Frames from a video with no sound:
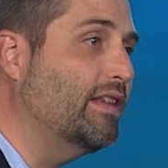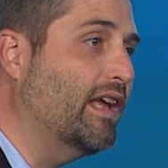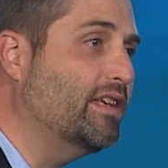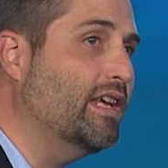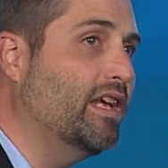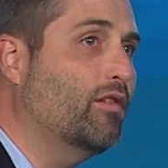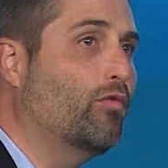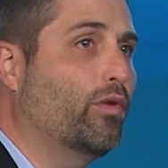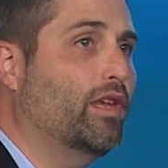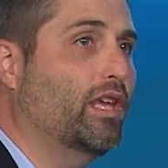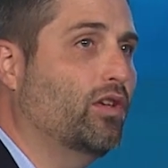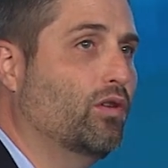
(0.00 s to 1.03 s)
that data for
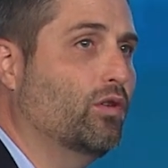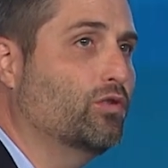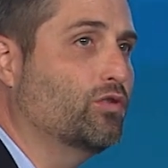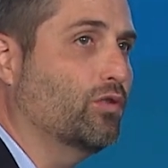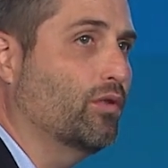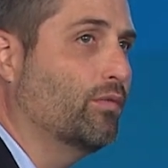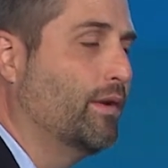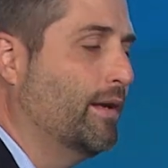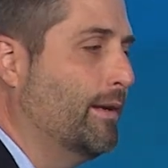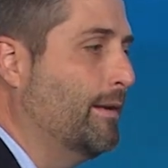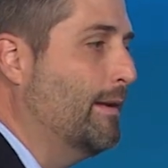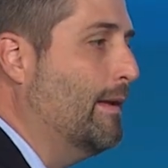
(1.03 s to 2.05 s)
the end user.
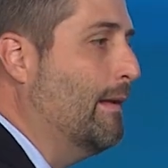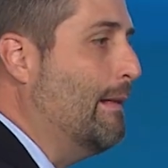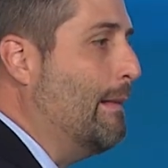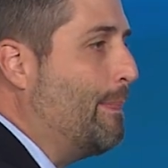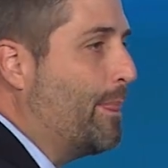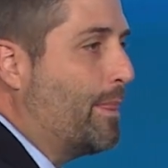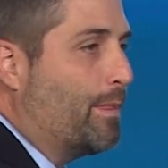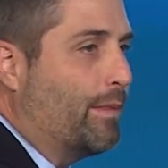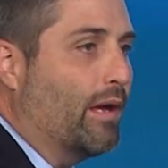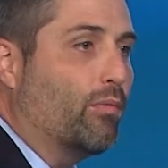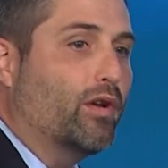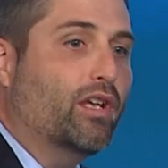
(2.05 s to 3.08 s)

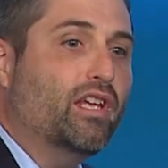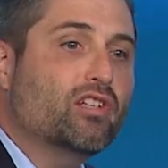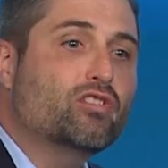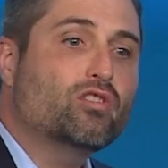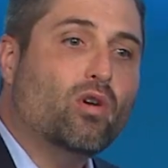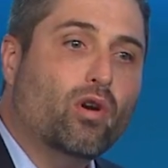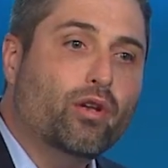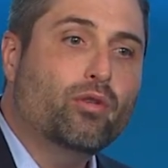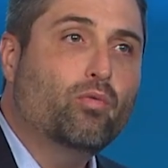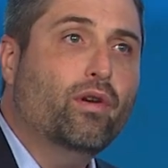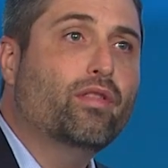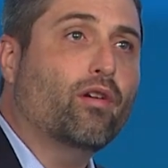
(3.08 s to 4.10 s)
Now, we're going to get
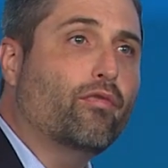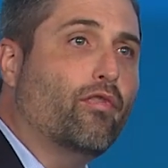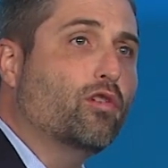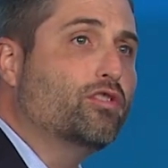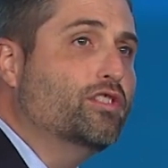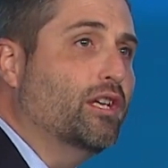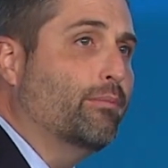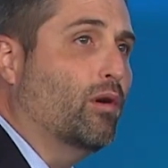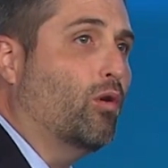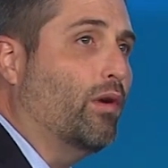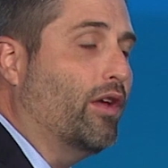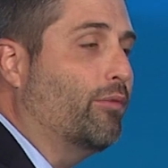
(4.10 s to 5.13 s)
started with our first demo
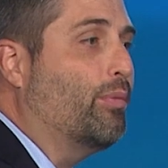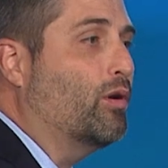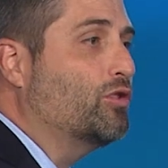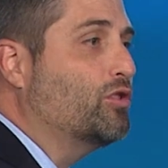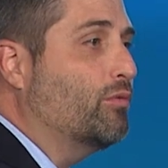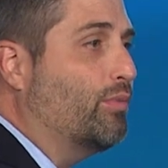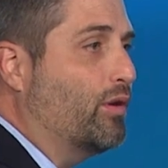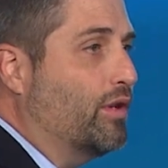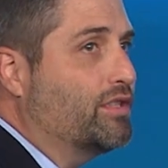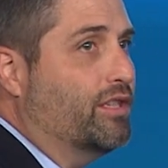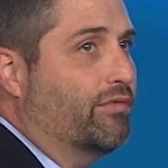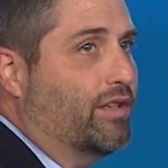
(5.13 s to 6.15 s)
around personal
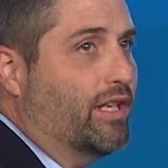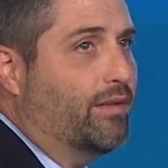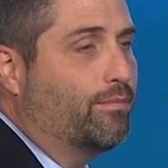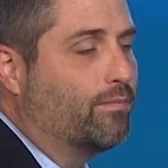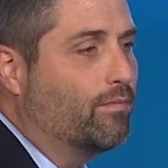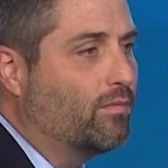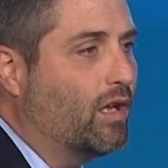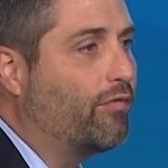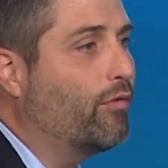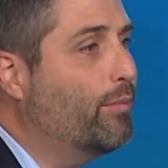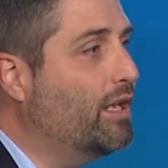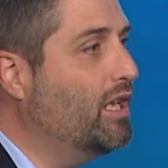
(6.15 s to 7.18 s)
productivity. Now,
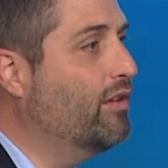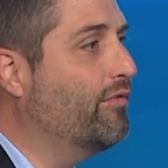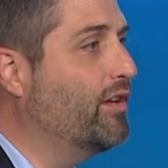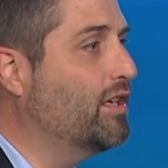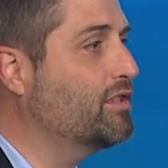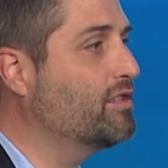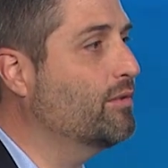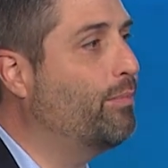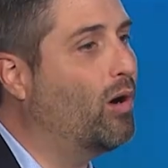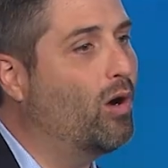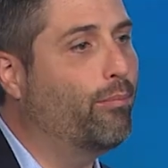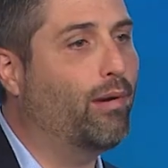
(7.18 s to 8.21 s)
for many of us, the
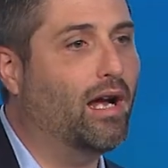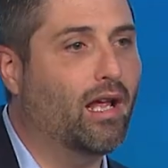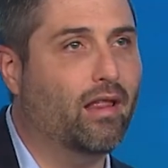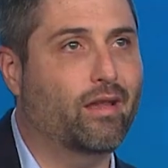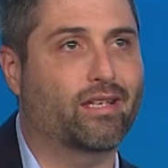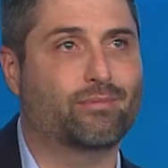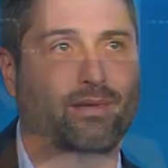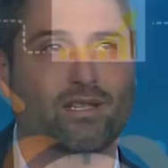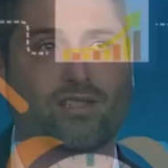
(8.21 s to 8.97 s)
Palm Pilot has been a